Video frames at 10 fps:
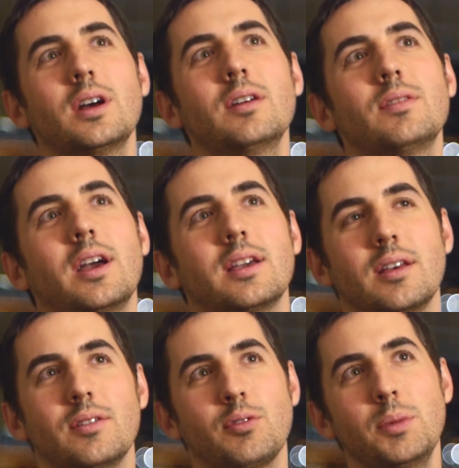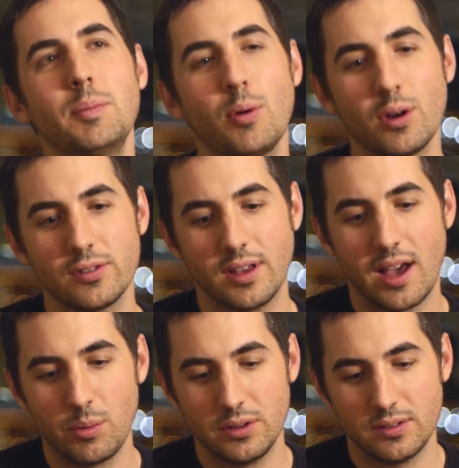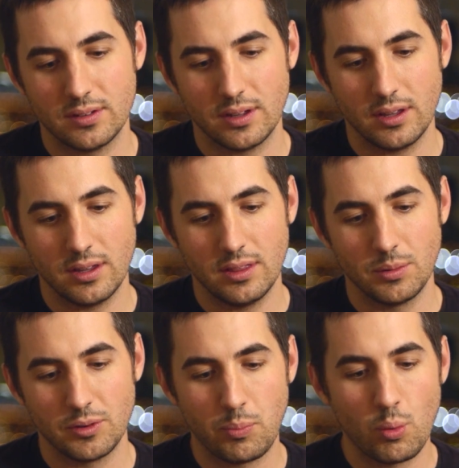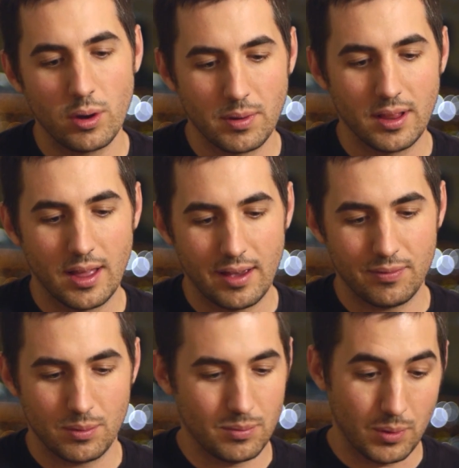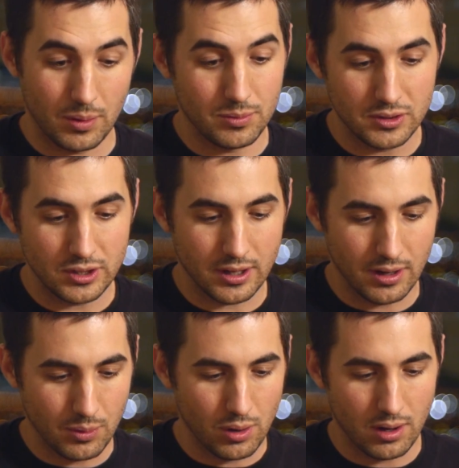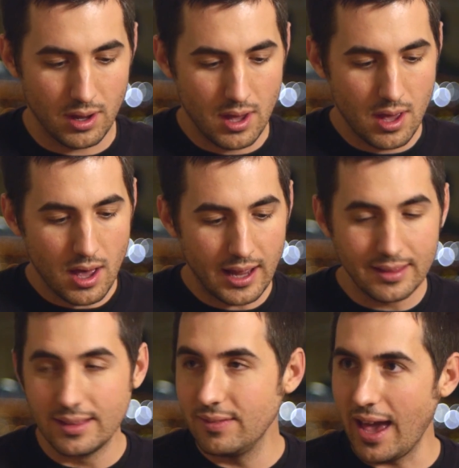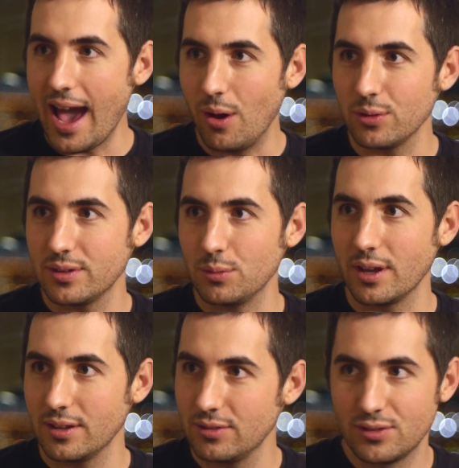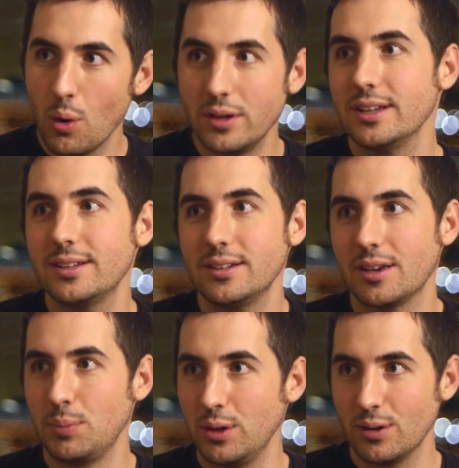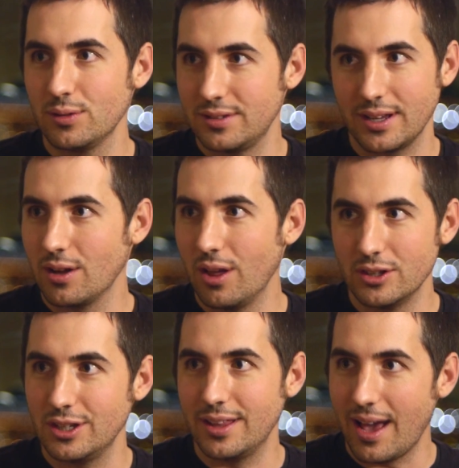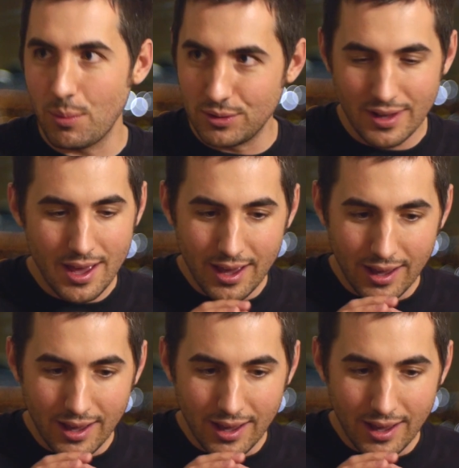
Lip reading: kind of like, for me personally, there was a point in my life when I was much younger where I didn't leave the house. I was like so addicted to computers and technology that I was